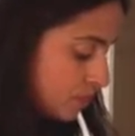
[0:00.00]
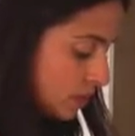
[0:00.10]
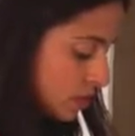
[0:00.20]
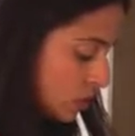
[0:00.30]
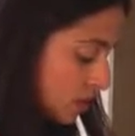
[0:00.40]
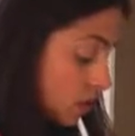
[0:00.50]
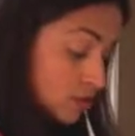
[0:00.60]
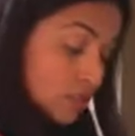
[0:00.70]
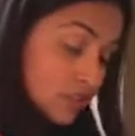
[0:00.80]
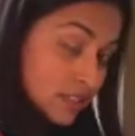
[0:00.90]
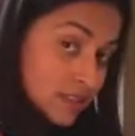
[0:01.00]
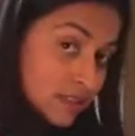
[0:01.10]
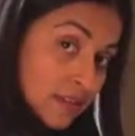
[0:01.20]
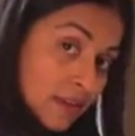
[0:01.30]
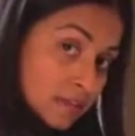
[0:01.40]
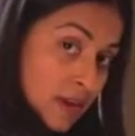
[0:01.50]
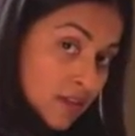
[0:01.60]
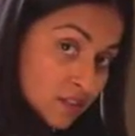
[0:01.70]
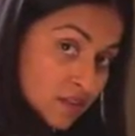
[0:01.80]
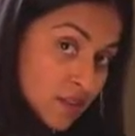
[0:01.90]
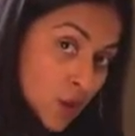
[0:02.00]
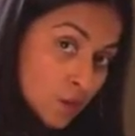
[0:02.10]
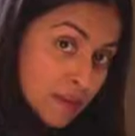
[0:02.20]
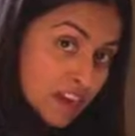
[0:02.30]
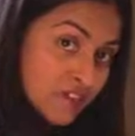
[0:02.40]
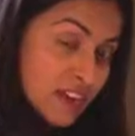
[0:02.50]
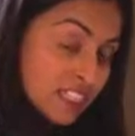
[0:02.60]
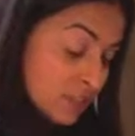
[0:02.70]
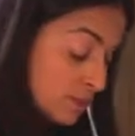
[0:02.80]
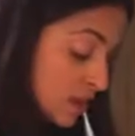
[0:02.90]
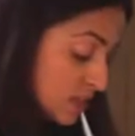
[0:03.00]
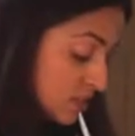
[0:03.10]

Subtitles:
You can also use it as part of a homemade face mask,